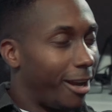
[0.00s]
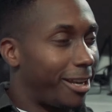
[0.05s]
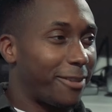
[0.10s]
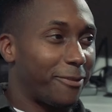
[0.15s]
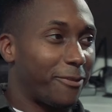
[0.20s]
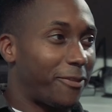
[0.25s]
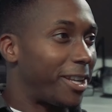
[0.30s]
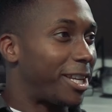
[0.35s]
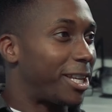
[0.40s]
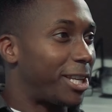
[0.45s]
I
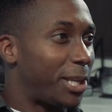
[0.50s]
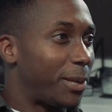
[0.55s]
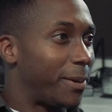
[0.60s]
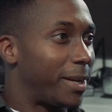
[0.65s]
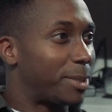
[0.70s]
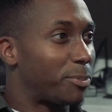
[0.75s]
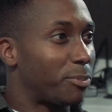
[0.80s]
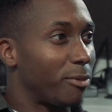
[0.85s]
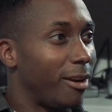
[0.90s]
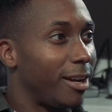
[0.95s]
didn't think of the U
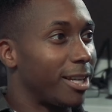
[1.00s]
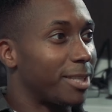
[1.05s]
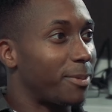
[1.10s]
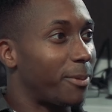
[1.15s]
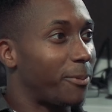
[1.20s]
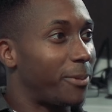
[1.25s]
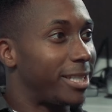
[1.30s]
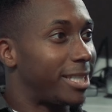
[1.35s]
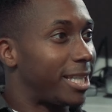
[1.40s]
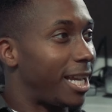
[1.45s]
S Brass,
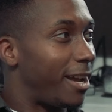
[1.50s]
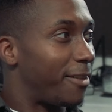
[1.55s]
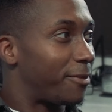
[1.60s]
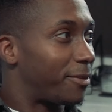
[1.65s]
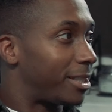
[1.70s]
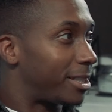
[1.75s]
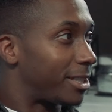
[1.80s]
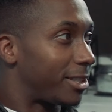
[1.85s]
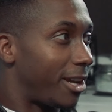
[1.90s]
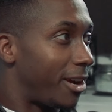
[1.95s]
but we used to have
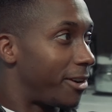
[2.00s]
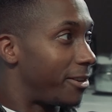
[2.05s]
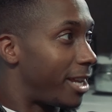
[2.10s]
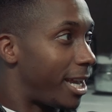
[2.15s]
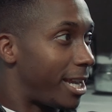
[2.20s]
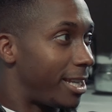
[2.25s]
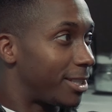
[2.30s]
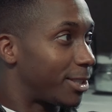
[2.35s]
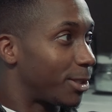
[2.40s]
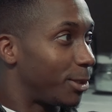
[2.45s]
just
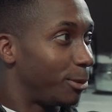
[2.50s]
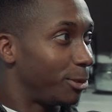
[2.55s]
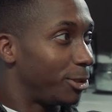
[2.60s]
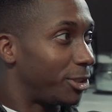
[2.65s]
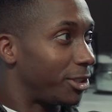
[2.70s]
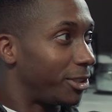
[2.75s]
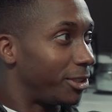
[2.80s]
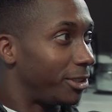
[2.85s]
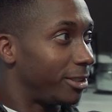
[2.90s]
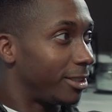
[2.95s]
no-name school
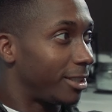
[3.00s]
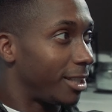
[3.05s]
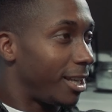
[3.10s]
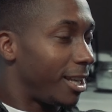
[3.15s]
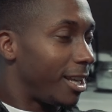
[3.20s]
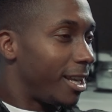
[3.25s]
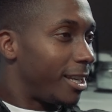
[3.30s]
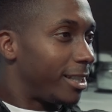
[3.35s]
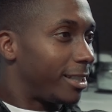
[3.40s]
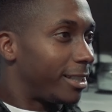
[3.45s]
shoes yep.